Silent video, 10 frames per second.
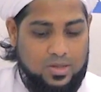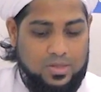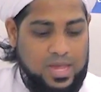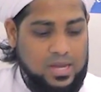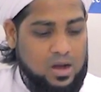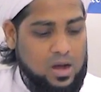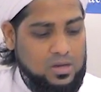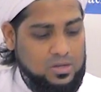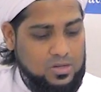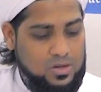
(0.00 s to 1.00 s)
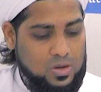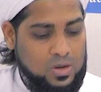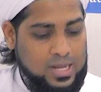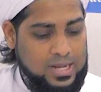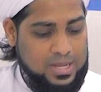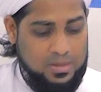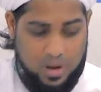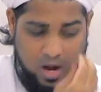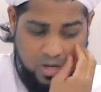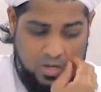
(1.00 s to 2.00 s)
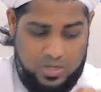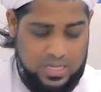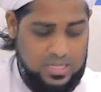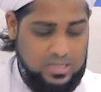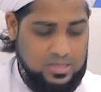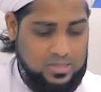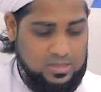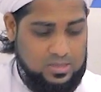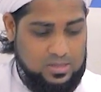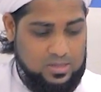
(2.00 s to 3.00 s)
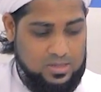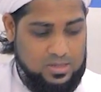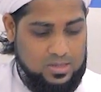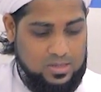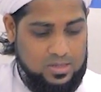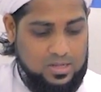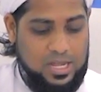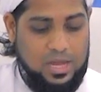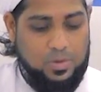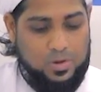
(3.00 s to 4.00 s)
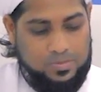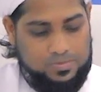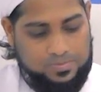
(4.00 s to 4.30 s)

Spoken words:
then honor or let him honor his neighbor.